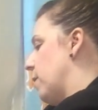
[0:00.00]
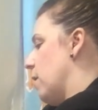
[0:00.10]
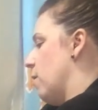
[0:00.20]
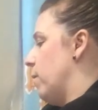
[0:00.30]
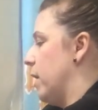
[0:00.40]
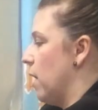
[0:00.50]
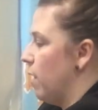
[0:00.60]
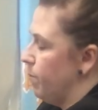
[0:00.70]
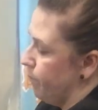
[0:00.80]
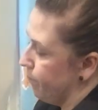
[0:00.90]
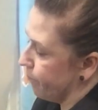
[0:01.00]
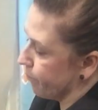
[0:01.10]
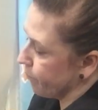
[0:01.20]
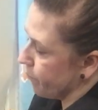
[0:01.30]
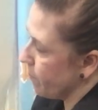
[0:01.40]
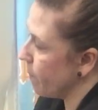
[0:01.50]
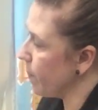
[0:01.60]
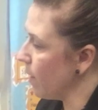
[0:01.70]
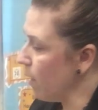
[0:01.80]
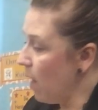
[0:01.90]
There we go.
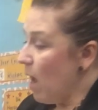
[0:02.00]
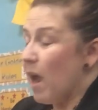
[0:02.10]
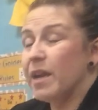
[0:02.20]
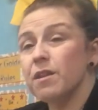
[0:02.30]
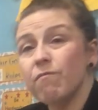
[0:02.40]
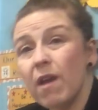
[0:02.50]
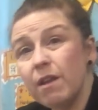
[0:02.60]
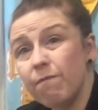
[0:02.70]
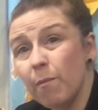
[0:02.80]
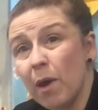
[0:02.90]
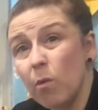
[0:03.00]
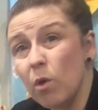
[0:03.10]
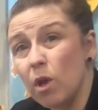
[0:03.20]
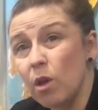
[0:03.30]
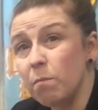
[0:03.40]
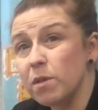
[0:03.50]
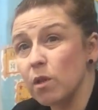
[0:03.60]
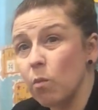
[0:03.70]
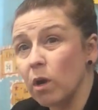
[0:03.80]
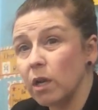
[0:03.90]
And it's ready for my worms.
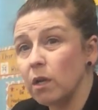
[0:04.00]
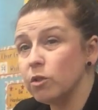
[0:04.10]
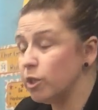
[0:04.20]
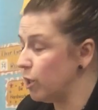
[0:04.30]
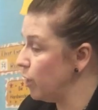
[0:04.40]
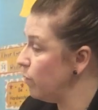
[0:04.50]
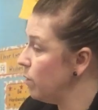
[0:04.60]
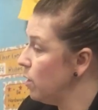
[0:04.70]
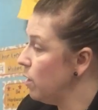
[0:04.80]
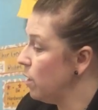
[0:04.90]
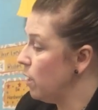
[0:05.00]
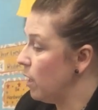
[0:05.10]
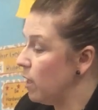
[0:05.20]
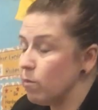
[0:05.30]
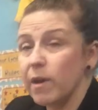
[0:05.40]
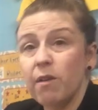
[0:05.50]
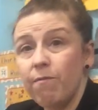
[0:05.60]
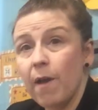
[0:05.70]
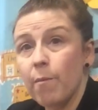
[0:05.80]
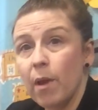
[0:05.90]
So what I'll do is when I've
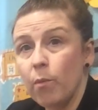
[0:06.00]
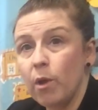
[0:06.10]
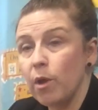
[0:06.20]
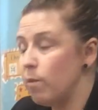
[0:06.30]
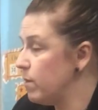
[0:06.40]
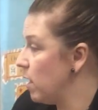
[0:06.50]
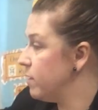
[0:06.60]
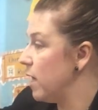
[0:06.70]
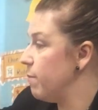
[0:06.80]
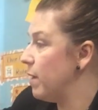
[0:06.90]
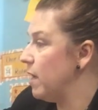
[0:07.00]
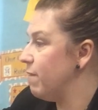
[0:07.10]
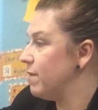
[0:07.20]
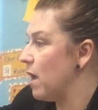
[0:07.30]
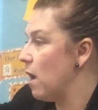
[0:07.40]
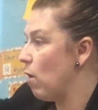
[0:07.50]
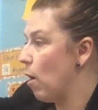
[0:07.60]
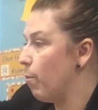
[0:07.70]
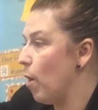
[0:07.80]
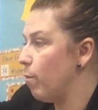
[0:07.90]
found my worms, I'll take my leaves out,
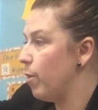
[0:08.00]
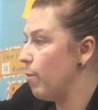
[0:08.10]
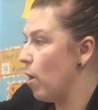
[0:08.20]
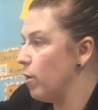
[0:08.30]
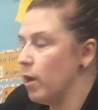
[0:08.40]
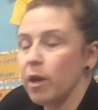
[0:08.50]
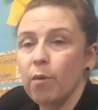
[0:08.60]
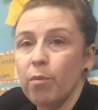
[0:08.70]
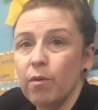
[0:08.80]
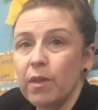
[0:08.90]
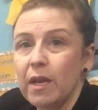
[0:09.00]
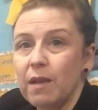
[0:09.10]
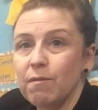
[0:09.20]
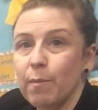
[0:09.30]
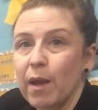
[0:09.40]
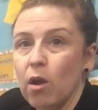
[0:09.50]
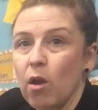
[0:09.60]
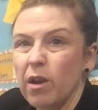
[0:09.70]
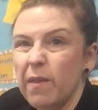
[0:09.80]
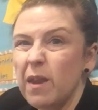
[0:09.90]
I'll pop them on and I'll put the leaves back
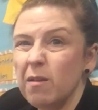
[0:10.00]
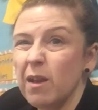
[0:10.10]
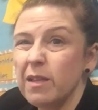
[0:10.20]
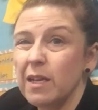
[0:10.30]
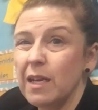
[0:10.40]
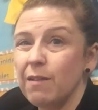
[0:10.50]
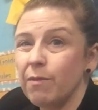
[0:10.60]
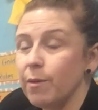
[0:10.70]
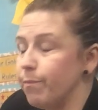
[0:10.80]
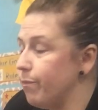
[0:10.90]
on, and then I'm going to leave them.